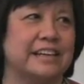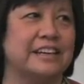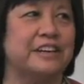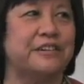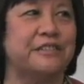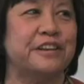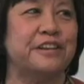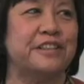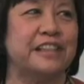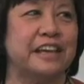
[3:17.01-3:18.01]
you know, when
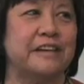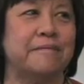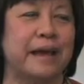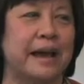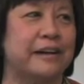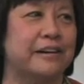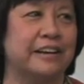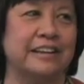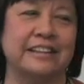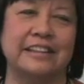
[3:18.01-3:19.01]
you think back on it,